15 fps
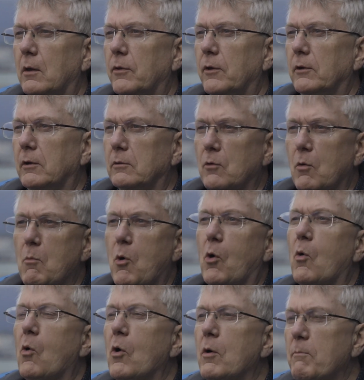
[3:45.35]
no
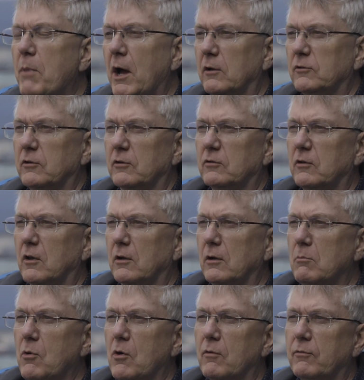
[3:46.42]
more ore passes, the
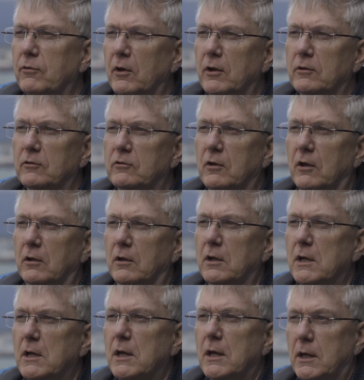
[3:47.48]
number of things that
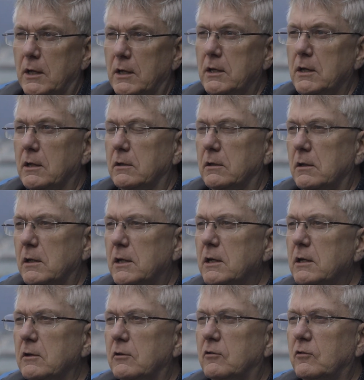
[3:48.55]
he
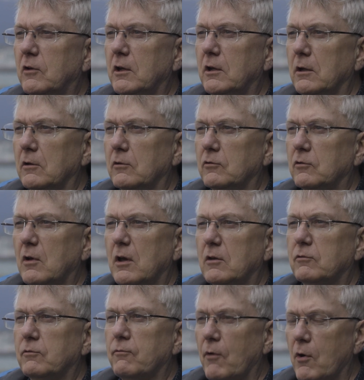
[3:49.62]
had seen as
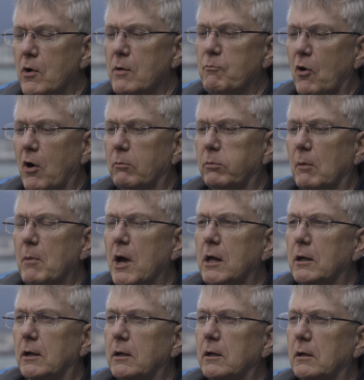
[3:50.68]
very
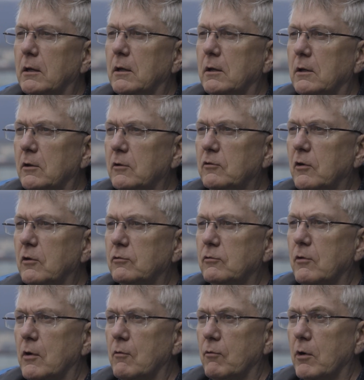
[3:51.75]
problematic in his
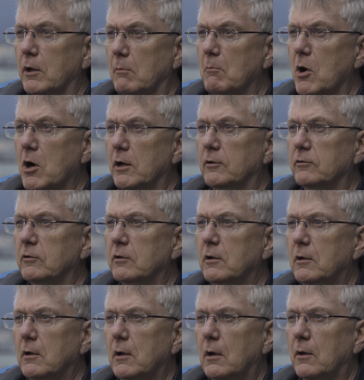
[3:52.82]
history of running mines
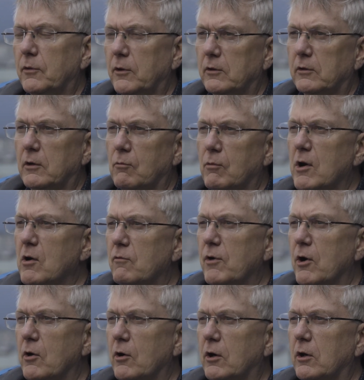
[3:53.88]
that the
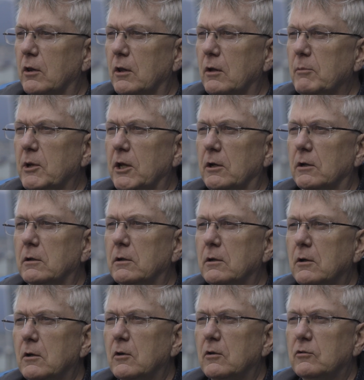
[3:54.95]
Railveyor could eliminate.
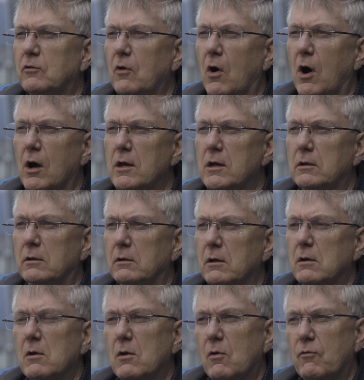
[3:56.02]
So I had,
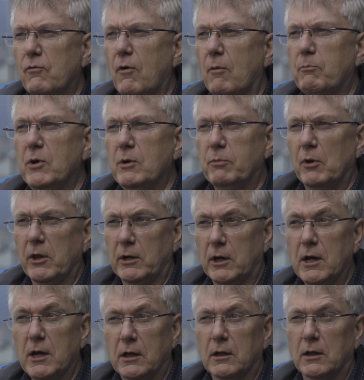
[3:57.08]
from people that
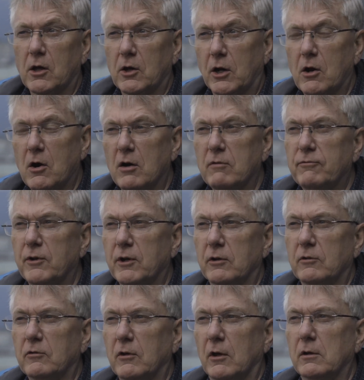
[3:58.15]
I had a lot of
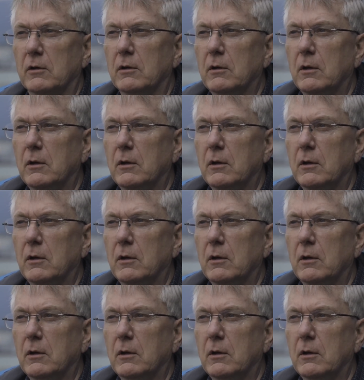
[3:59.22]
confidence in,